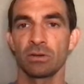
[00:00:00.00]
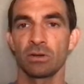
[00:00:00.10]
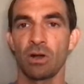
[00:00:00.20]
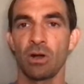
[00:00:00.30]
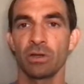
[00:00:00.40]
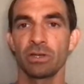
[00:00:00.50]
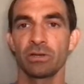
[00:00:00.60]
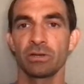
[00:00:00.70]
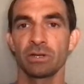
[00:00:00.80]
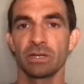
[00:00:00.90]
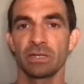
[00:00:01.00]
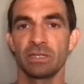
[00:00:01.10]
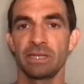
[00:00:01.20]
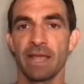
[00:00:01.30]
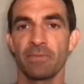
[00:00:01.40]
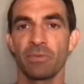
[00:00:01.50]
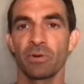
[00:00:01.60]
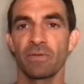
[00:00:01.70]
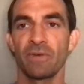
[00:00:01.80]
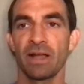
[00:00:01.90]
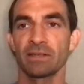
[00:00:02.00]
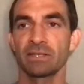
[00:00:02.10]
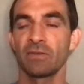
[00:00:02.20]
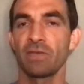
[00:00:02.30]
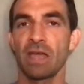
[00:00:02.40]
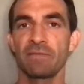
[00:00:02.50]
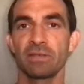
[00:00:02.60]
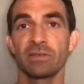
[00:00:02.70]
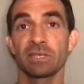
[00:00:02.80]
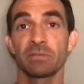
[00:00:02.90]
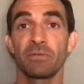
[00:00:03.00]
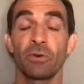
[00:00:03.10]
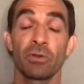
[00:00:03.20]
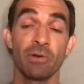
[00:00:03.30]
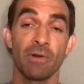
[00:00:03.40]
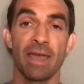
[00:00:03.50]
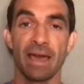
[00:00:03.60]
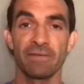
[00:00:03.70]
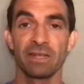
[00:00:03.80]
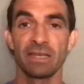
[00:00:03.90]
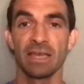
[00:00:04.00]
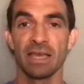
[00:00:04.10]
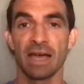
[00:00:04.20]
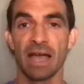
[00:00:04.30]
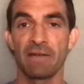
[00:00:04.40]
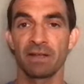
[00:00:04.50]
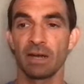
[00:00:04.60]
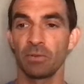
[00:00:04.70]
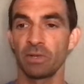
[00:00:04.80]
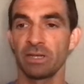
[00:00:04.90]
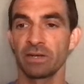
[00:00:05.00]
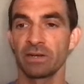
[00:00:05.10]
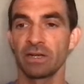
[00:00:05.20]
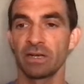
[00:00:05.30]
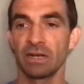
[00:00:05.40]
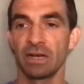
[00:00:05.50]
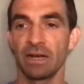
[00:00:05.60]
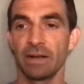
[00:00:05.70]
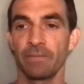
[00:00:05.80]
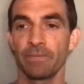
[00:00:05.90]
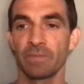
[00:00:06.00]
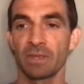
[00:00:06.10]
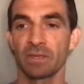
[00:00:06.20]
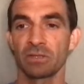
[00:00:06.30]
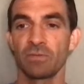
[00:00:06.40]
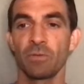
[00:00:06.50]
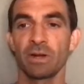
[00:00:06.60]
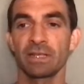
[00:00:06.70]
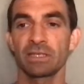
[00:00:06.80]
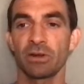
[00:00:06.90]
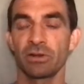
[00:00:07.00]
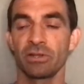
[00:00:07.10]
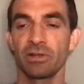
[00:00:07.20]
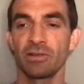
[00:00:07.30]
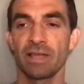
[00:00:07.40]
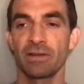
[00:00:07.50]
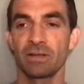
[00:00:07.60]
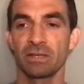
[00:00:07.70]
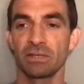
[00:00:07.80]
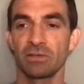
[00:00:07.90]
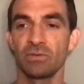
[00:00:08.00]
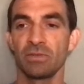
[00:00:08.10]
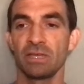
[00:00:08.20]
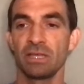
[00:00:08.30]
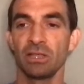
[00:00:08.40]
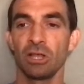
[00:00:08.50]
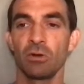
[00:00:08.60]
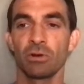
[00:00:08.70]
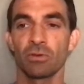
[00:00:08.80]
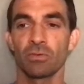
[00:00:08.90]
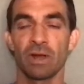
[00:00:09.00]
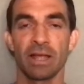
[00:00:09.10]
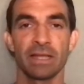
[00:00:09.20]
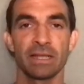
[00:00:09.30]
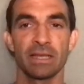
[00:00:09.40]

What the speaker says: all your Jamboard files. So if you haven't used this before, you won't have any. I have a couple here. So if you want to get started, you go down to the lower right,